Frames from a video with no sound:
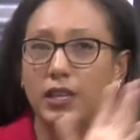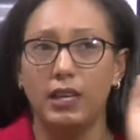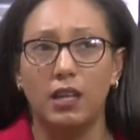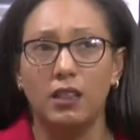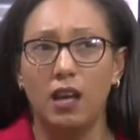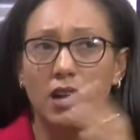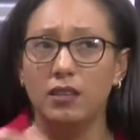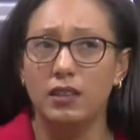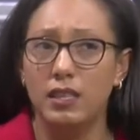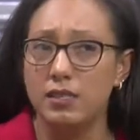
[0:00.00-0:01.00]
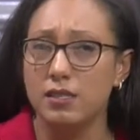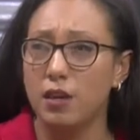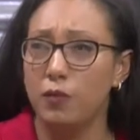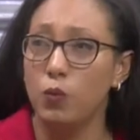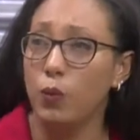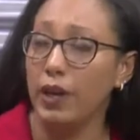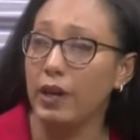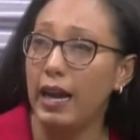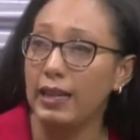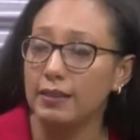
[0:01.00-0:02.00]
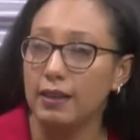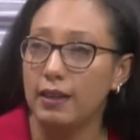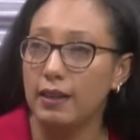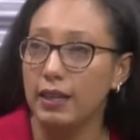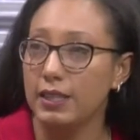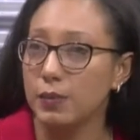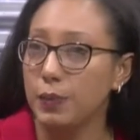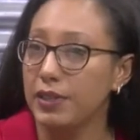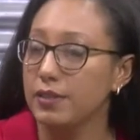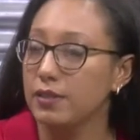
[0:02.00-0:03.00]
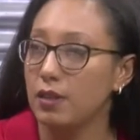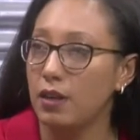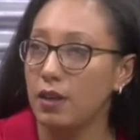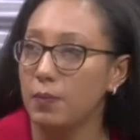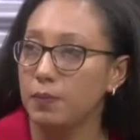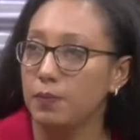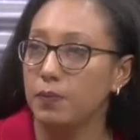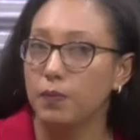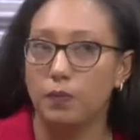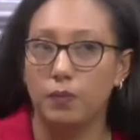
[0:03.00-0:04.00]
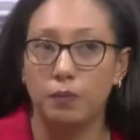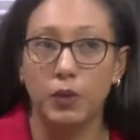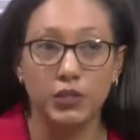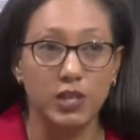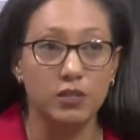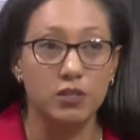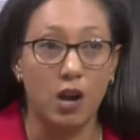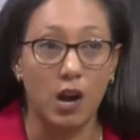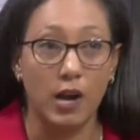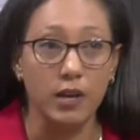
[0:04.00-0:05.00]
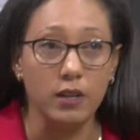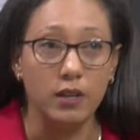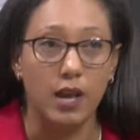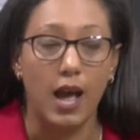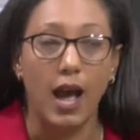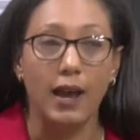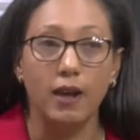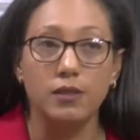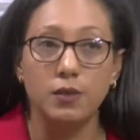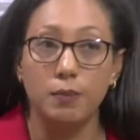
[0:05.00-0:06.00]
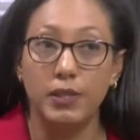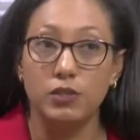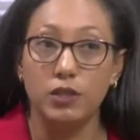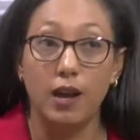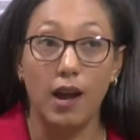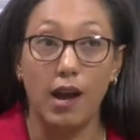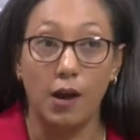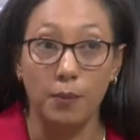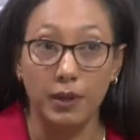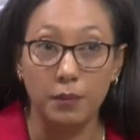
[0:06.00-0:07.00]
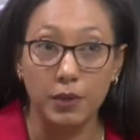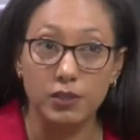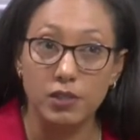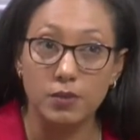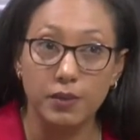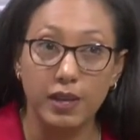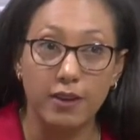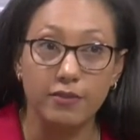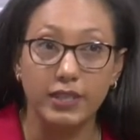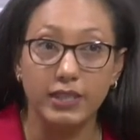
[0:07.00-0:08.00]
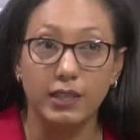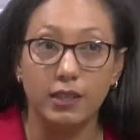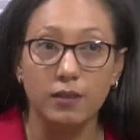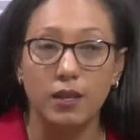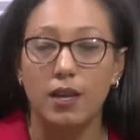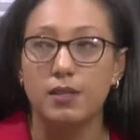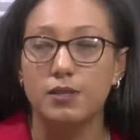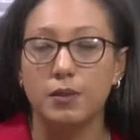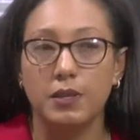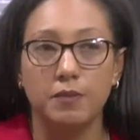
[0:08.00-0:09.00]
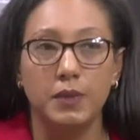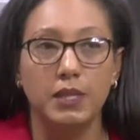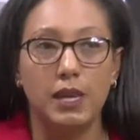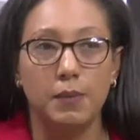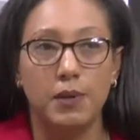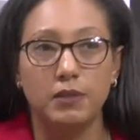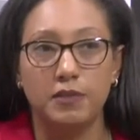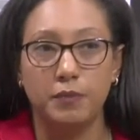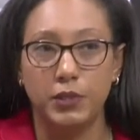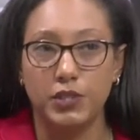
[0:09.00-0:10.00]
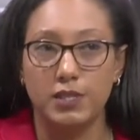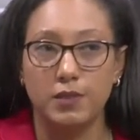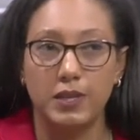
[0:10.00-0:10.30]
a long list of where Atla Express um, oh, yes. merchants are. I also mentioned how many merchants we have right now. So give me the amount of merchants we